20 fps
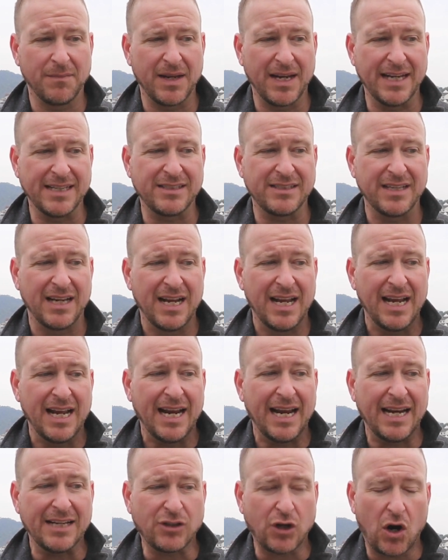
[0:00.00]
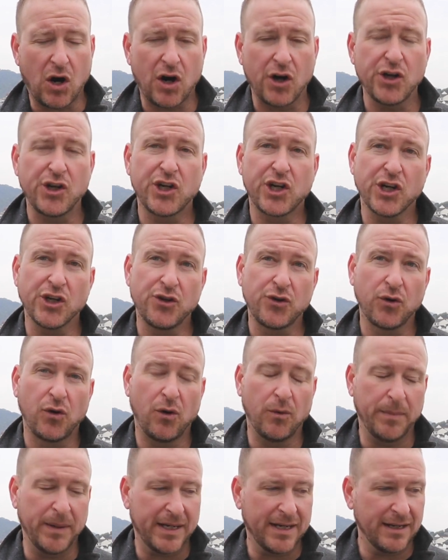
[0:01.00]
it's hard to
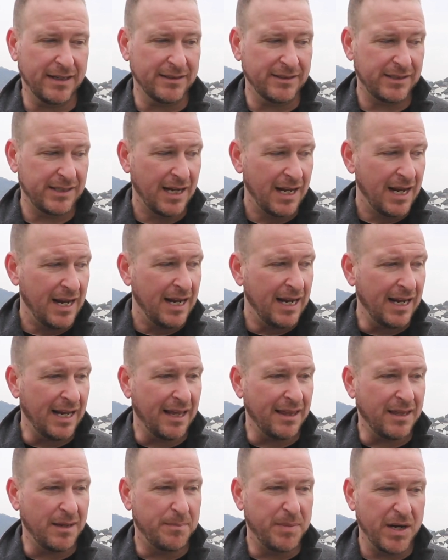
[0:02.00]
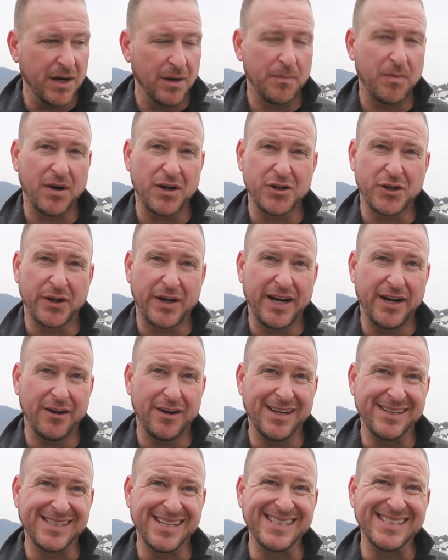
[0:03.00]
control because the peer pressure
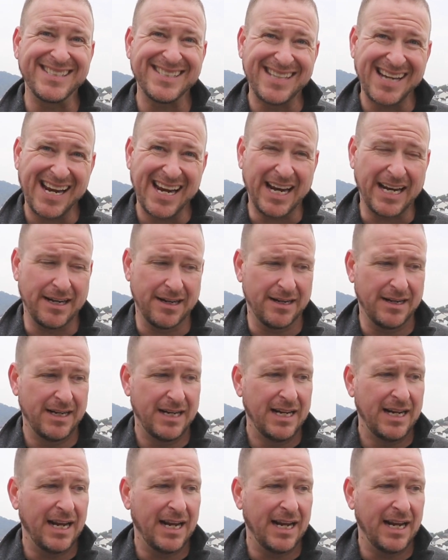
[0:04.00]
here is insane,